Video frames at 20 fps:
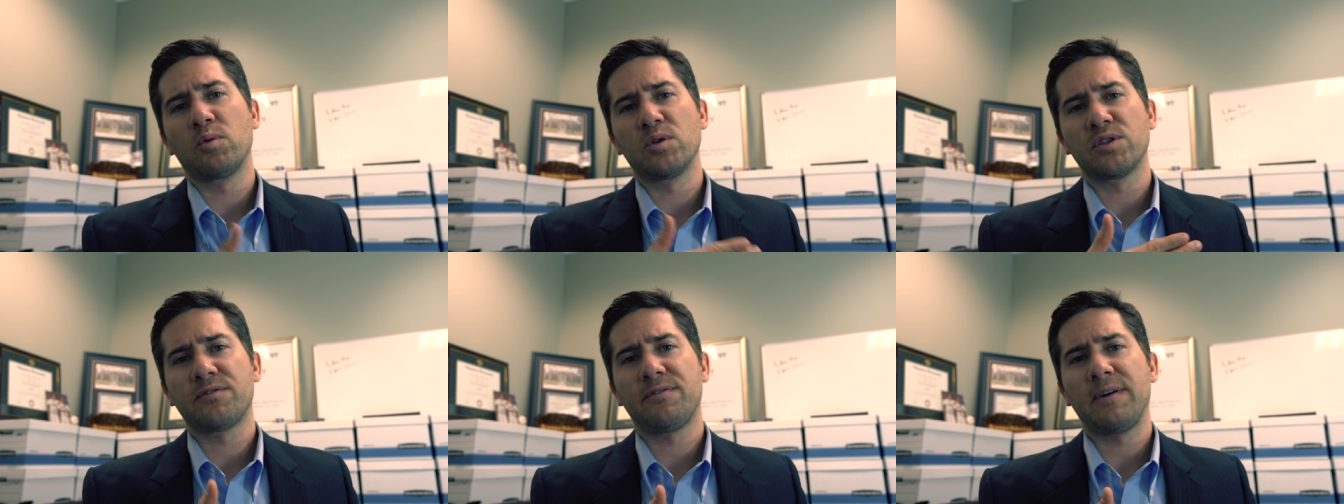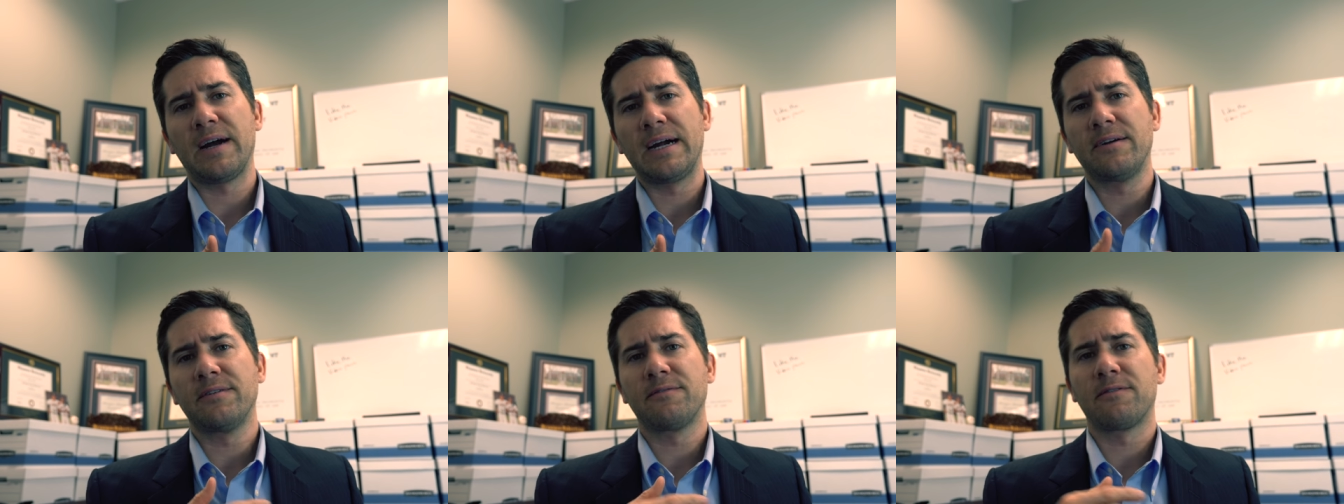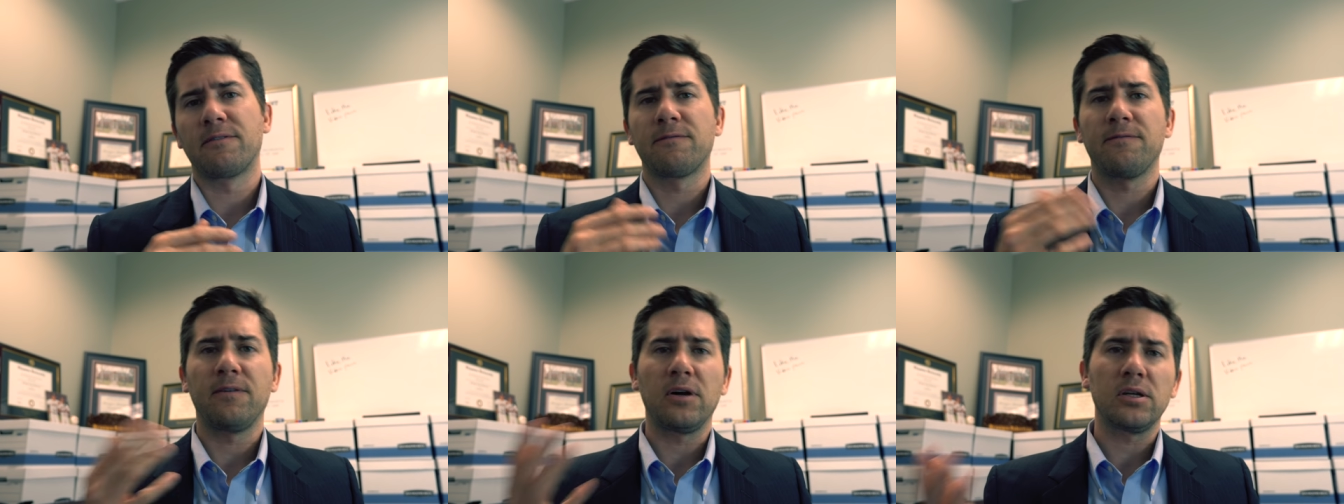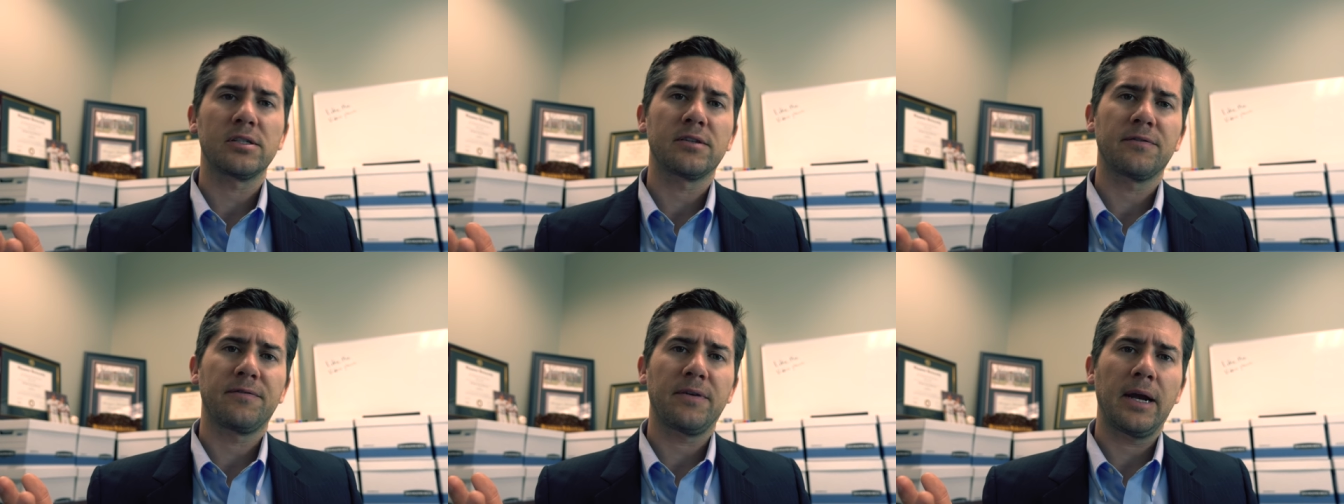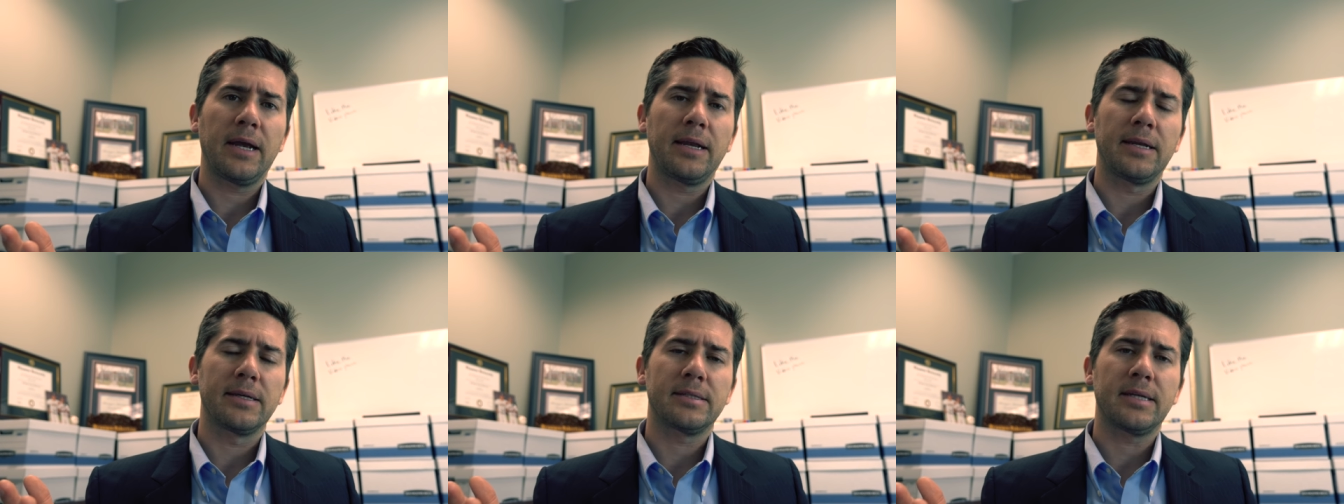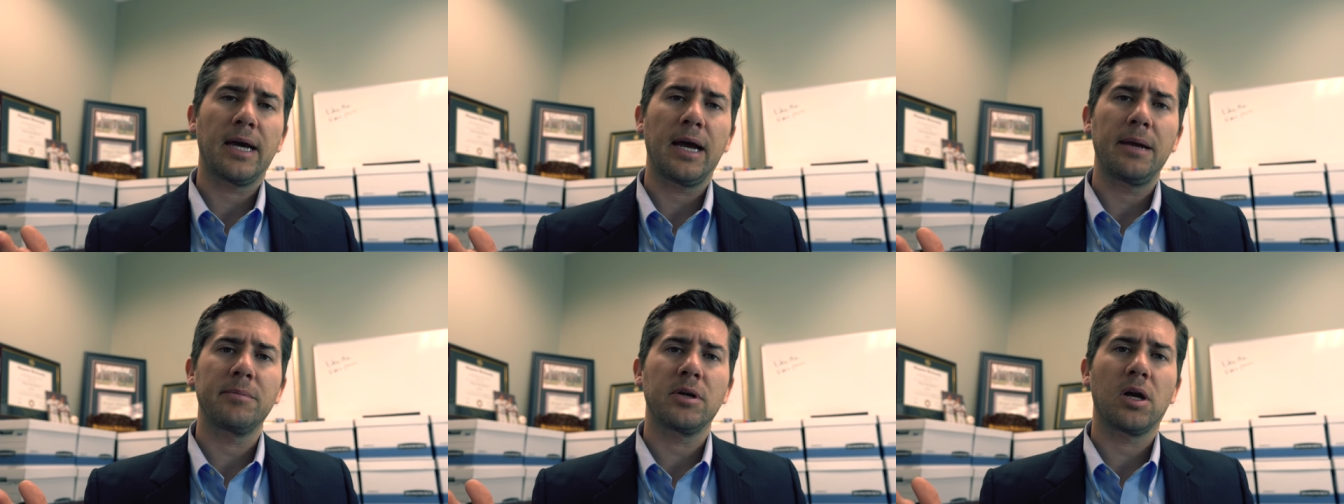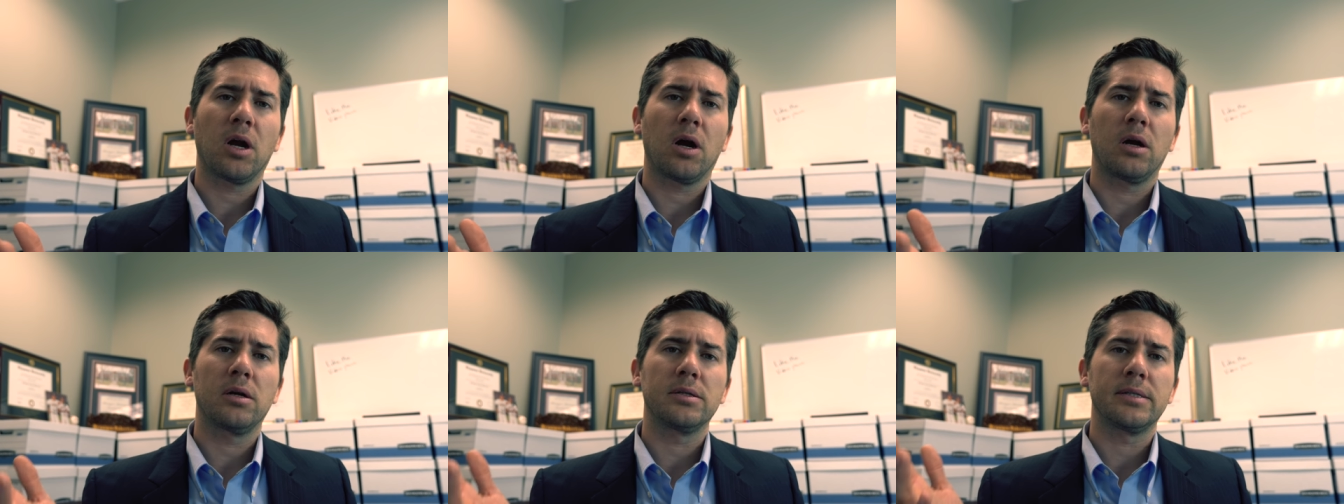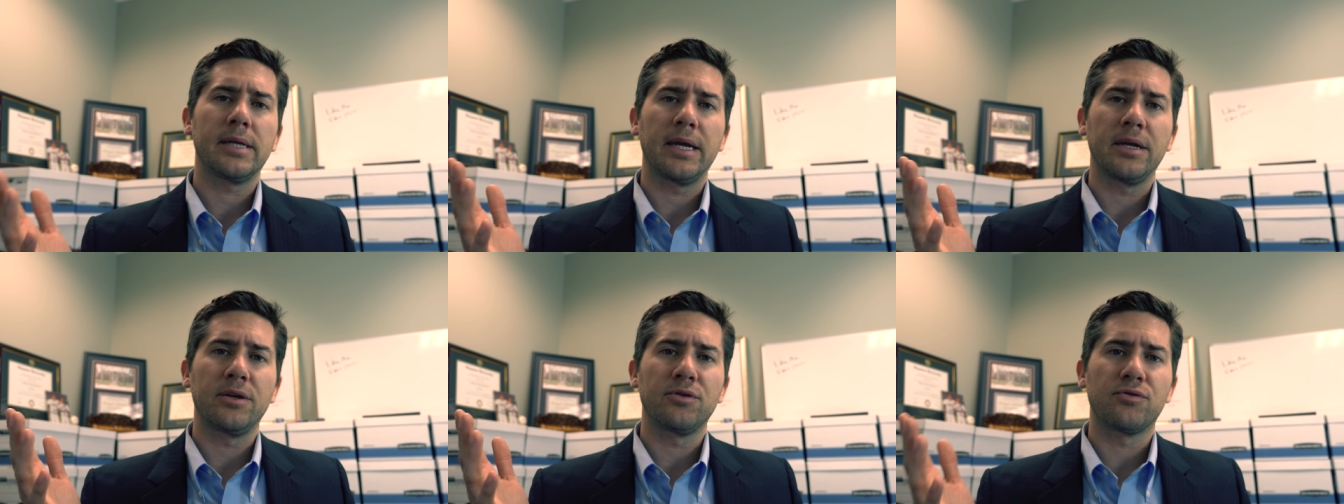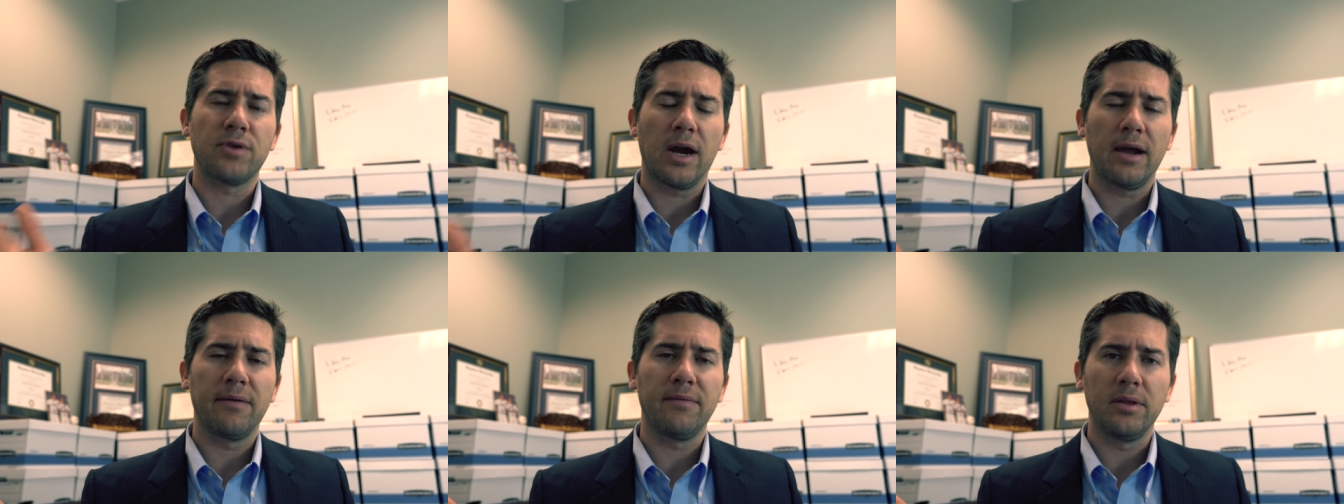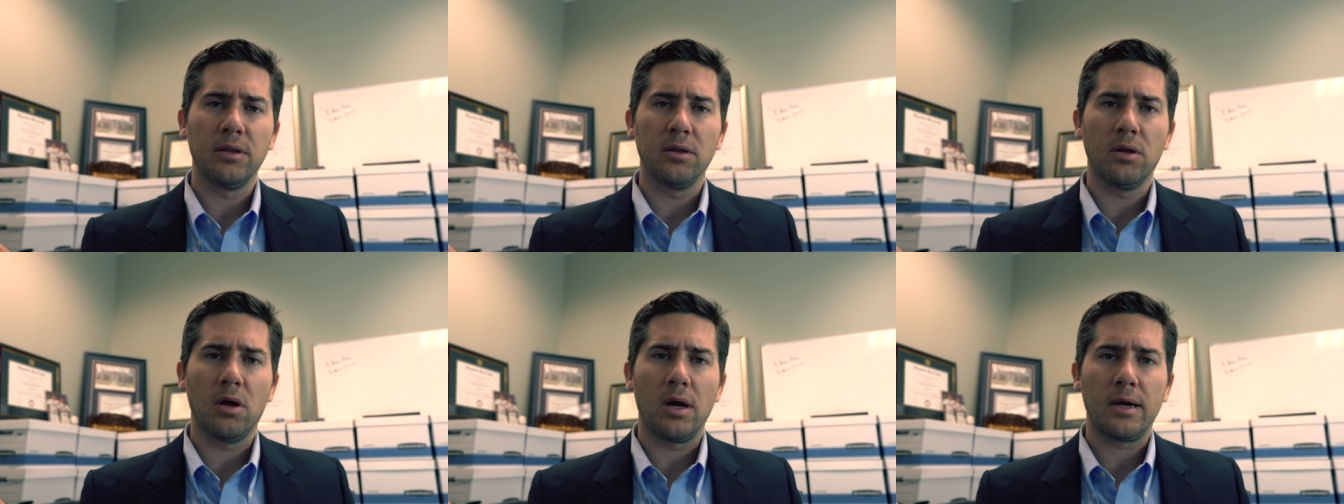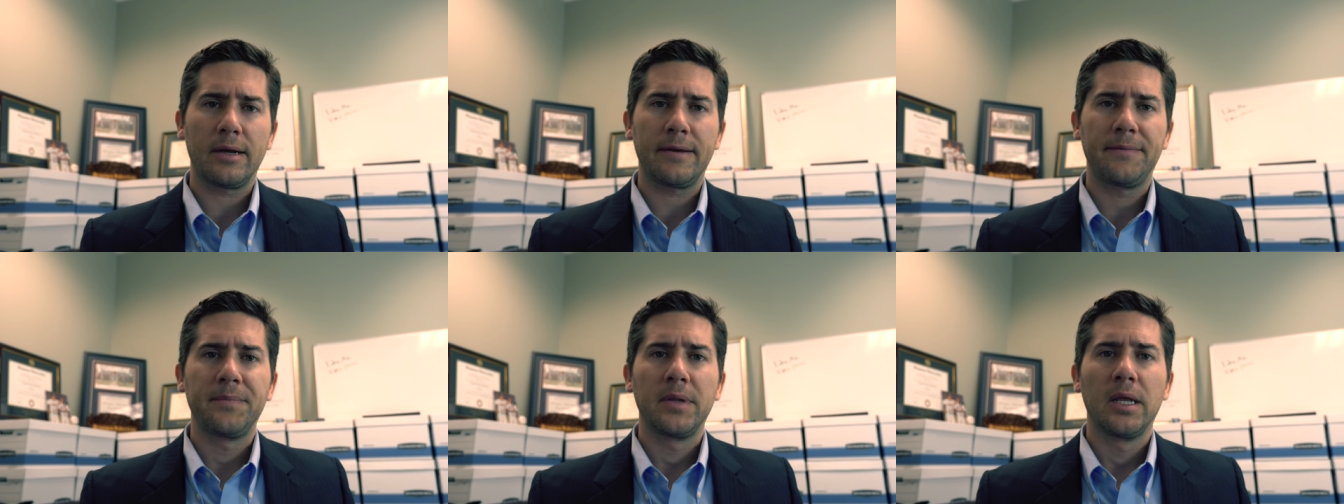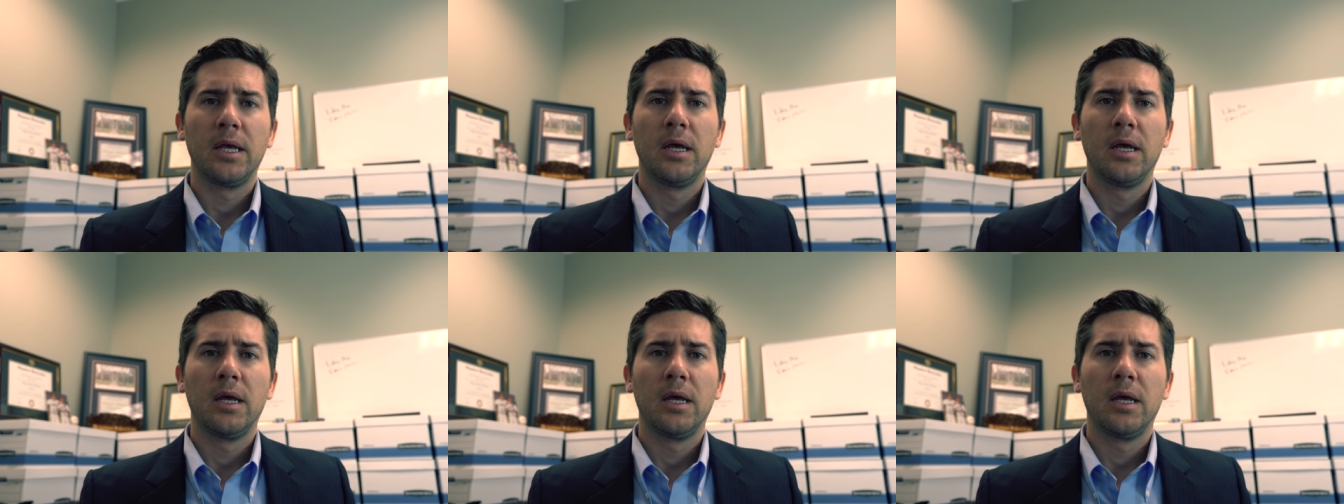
was fired for falsifying his time cards and driving log.